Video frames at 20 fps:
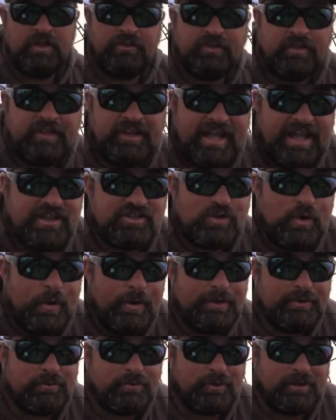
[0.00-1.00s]
So the day is
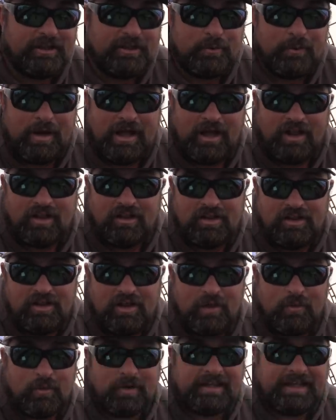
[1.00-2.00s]
going really well.
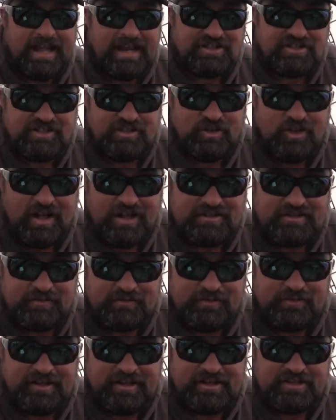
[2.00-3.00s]
We're catching lots
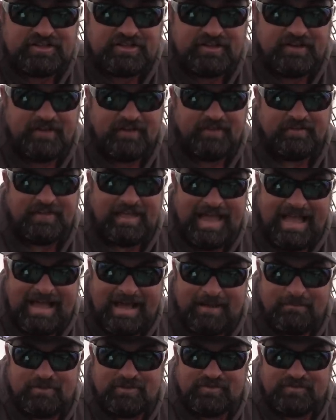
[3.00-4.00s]
of fish. The
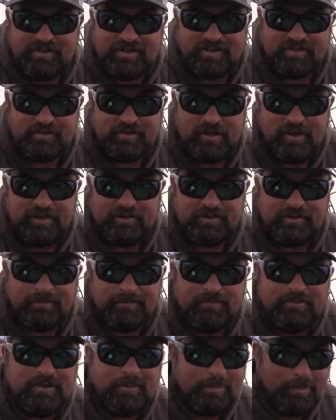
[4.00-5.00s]
atmosphere is
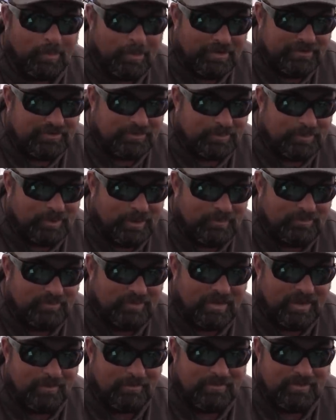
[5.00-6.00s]
awesome. The boys are
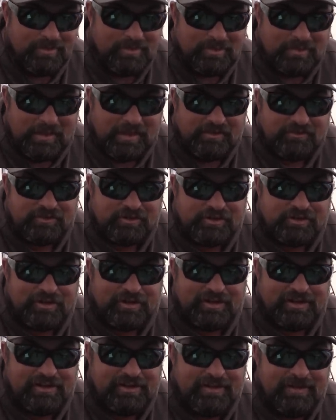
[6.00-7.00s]
pumped up. Things are
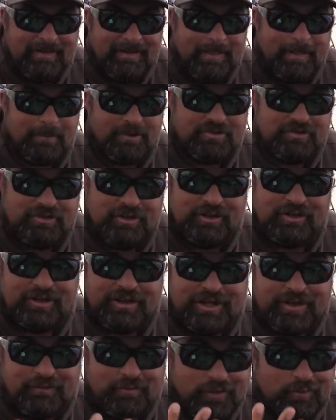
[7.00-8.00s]
good. We're still
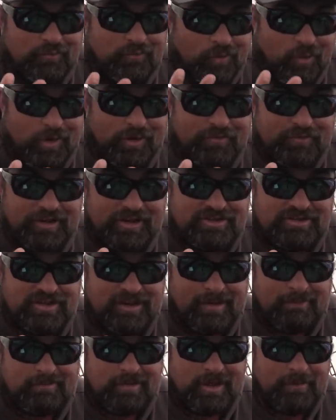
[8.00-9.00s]
looking for four fish
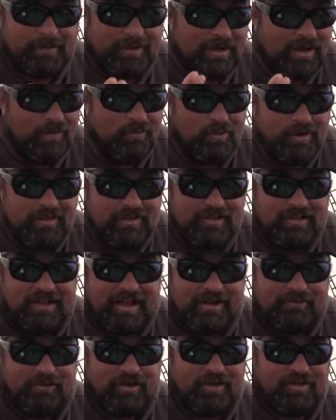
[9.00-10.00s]
to upgrade. We got one in the
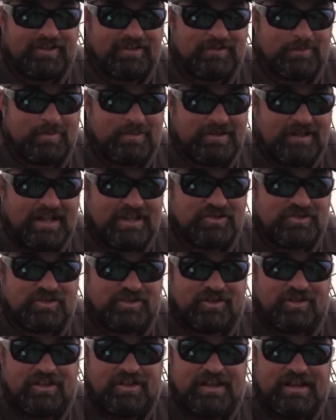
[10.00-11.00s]
live well that's
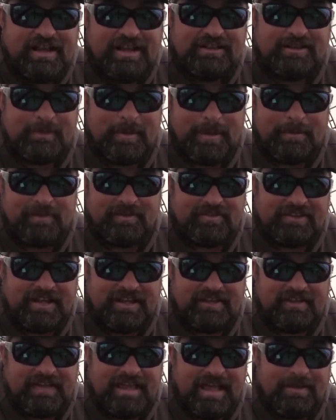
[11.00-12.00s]
potential to maybe
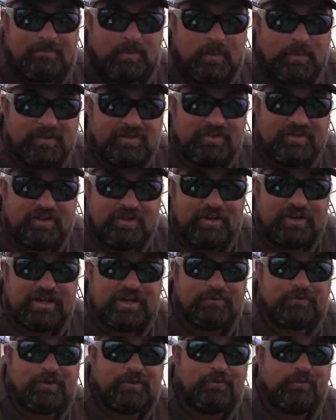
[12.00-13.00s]
stay to the end, but we're still
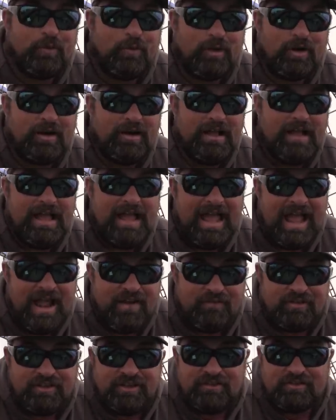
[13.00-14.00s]
looking for four.
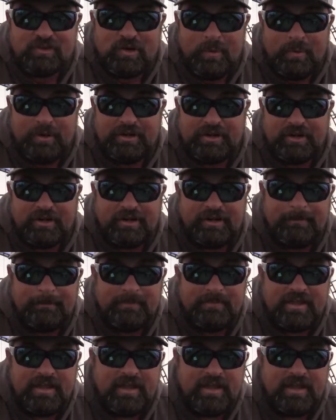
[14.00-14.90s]
Everything's going good.